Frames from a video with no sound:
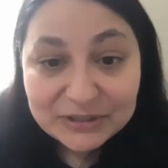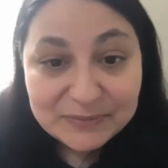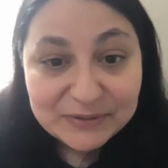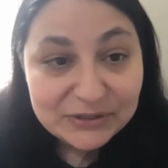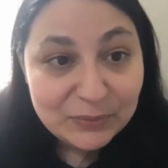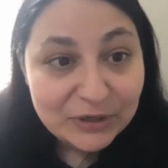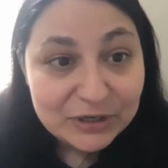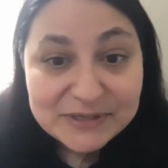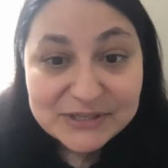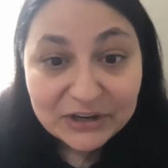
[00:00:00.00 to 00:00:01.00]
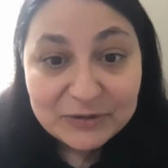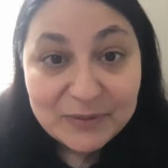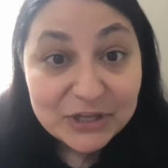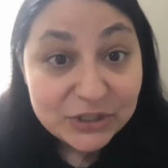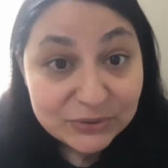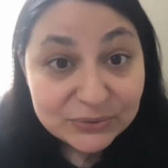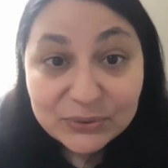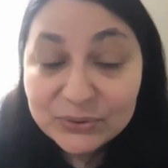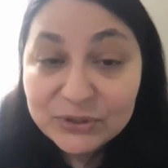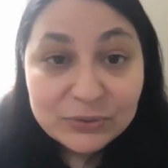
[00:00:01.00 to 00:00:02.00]
gonna be talking about you,
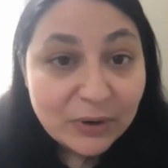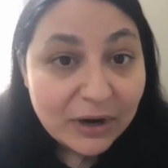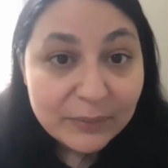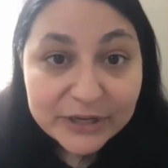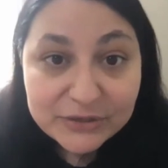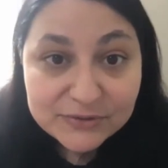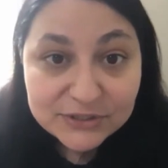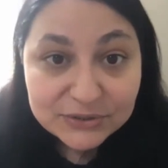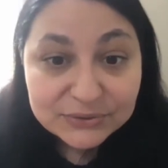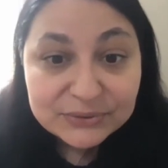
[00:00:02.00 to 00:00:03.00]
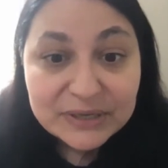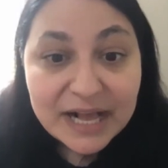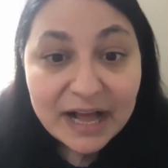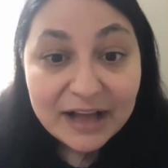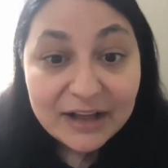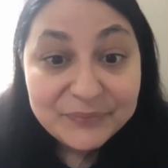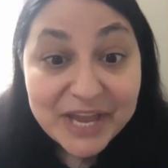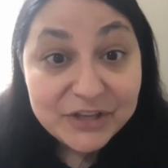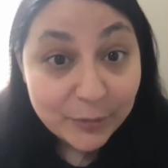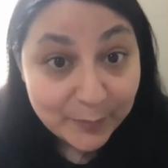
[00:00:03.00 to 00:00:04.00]
who you are, what you do,
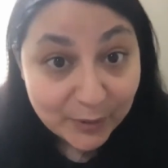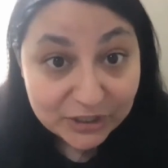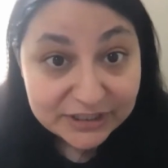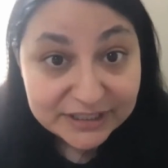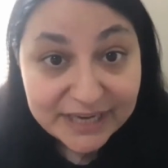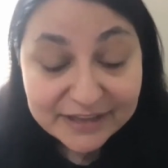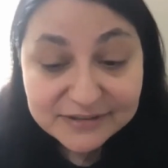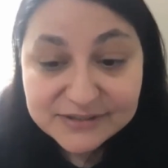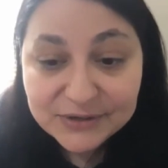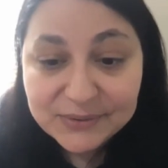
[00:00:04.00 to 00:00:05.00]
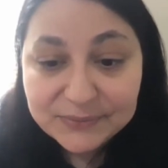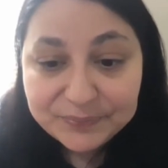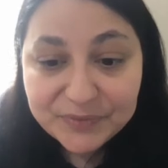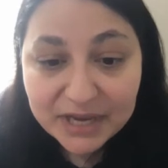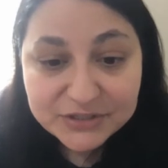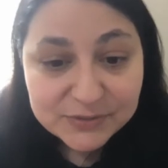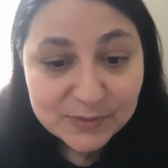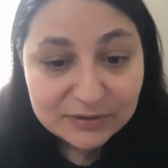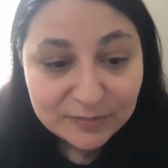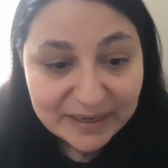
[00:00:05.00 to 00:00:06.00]
and your book. And so I just
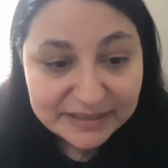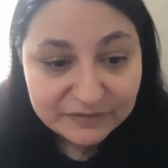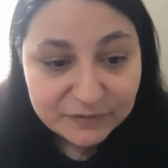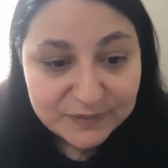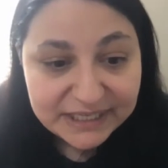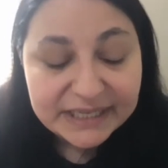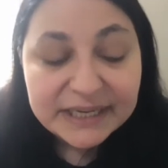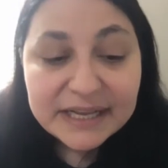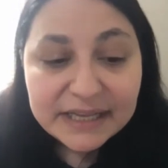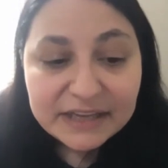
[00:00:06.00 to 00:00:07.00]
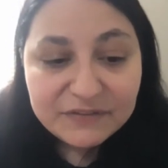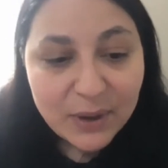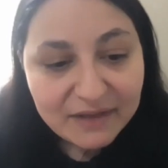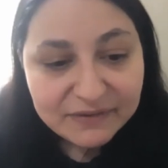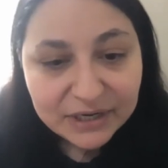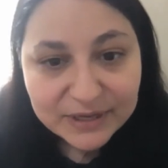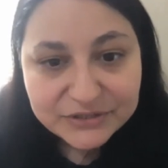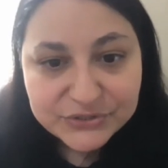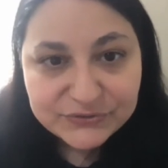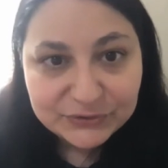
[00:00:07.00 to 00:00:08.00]
want to remind everybody, if you have any
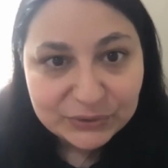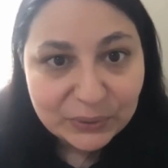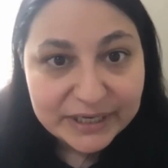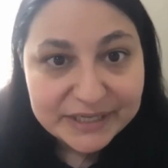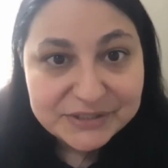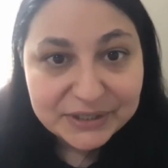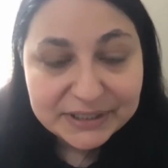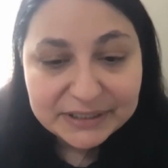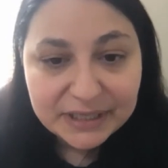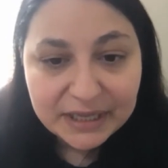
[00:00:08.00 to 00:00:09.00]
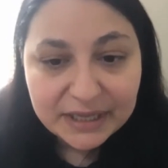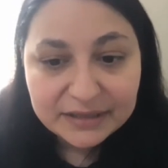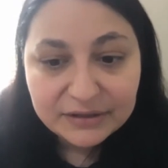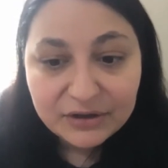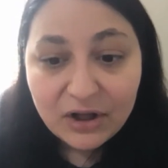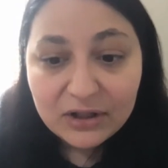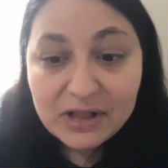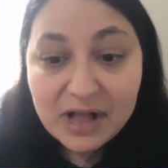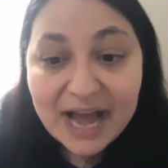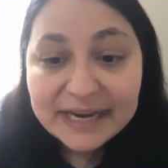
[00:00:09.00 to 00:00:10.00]
questions for Lori during the
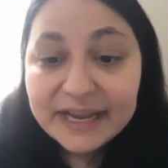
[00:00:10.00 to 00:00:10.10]
call, I